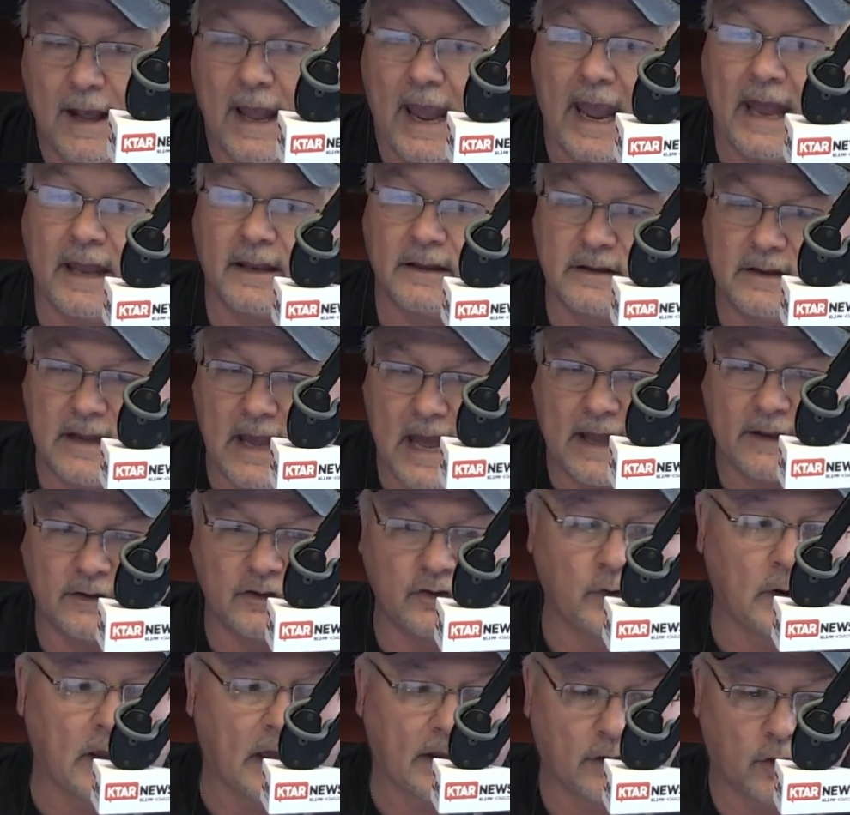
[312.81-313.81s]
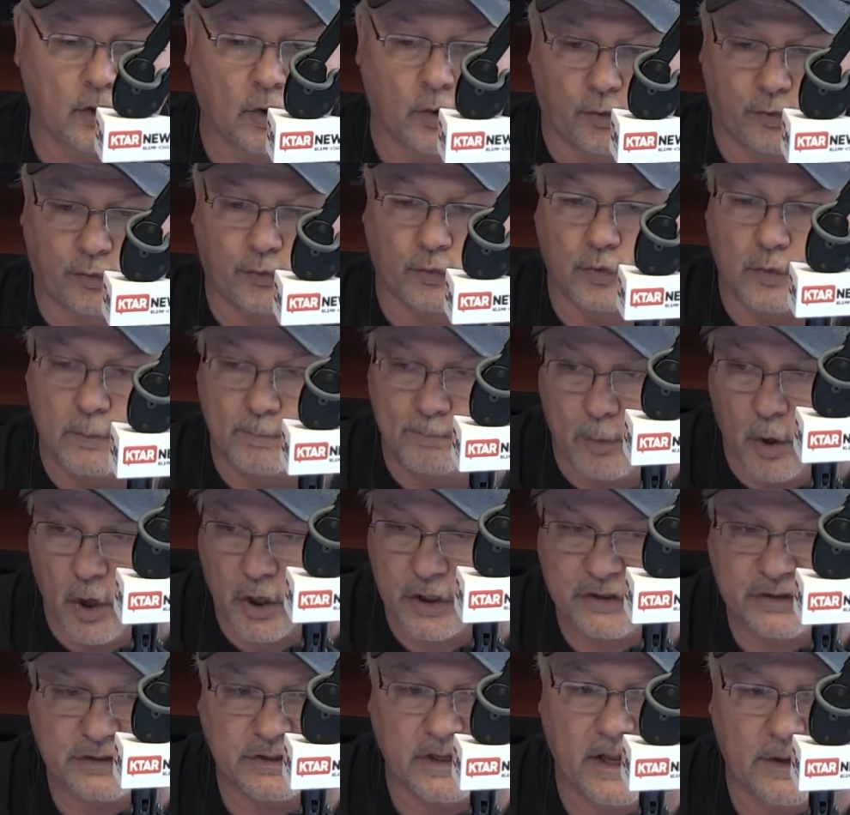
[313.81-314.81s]
And yet you got to go through
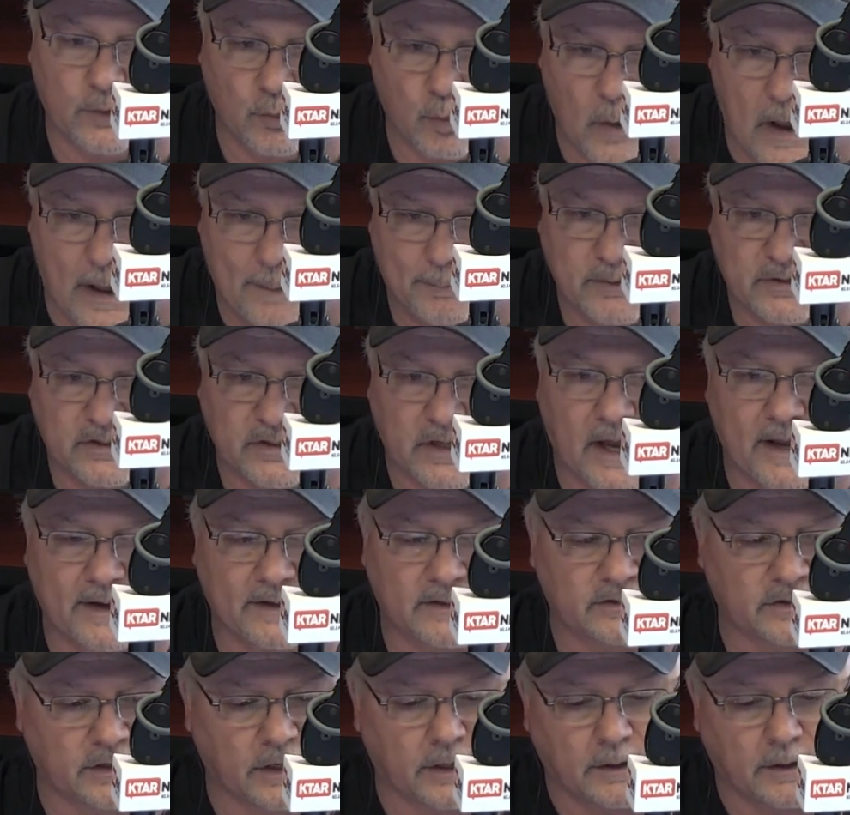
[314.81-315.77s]
books and websites,